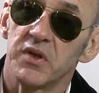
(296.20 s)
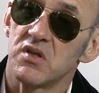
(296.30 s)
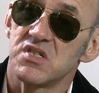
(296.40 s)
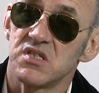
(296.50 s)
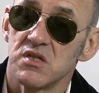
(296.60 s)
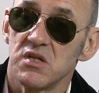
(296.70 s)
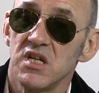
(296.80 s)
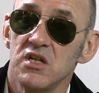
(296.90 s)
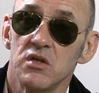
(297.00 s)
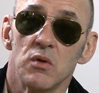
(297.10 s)
because
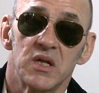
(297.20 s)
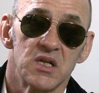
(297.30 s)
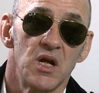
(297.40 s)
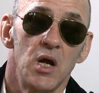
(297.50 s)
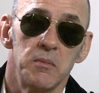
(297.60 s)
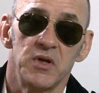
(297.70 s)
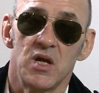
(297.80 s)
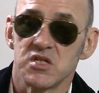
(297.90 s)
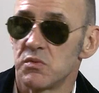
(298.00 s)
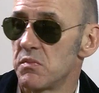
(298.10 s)
he knew I could
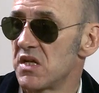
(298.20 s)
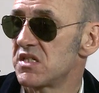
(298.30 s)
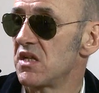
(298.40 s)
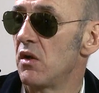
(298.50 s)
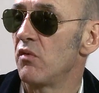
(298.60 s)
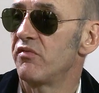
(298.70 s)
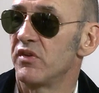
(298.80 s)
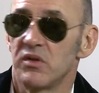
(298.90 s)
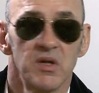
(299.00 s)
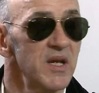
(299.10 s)
harmonise with myself
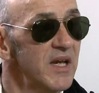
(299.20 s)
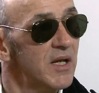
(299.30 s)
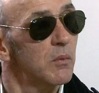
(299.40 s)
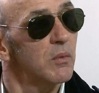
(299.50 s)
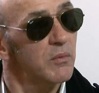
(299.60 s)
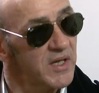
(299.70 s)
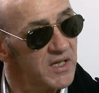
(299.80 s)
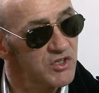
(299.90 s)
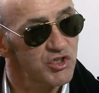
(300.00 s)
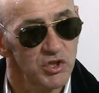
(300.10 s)
and hear
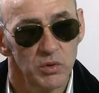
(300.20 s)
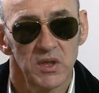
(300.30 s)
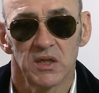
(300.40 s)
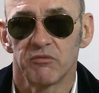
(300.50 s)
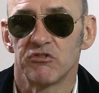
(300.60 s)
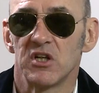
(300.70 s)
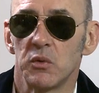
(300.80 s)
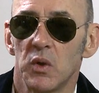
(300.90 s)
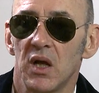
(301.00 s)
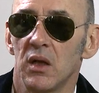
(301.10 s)
tuning
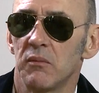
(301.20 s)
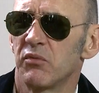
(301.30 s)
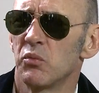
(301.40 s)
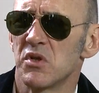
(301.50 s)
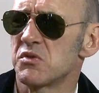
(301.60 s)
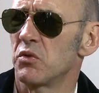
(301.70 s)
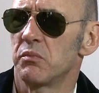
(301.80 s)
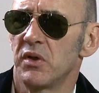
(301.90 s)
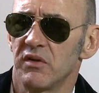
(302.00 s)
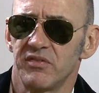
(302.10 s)
really well. I've almost
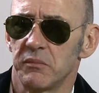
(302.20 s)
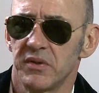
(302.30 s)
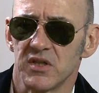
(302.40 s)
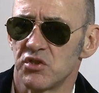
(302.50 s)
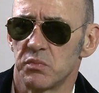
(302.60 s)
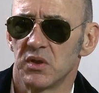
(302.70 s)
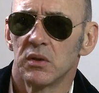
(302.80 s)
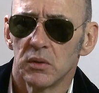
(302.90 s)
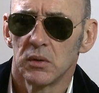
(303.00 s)
got perfect pitch, but...